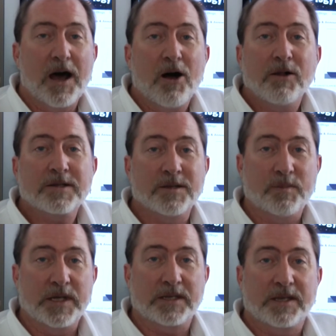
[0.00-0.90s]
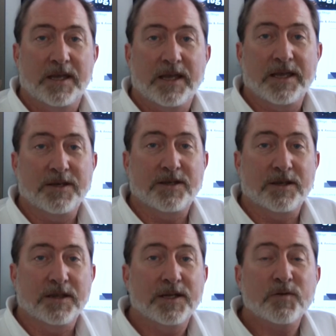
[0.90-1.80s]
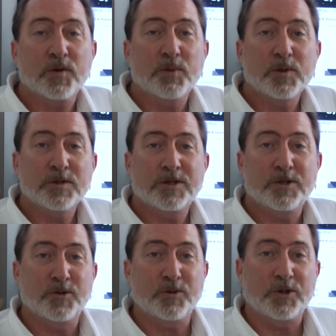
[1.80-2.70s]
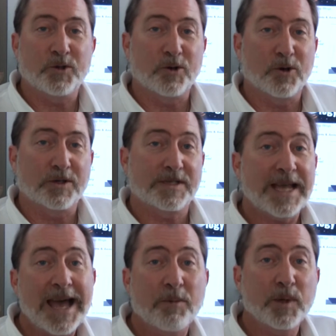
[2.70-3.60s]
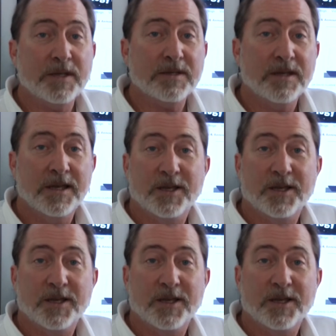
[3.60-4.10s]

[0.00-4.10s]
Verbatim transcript: ultimate in deliverables to your tablet,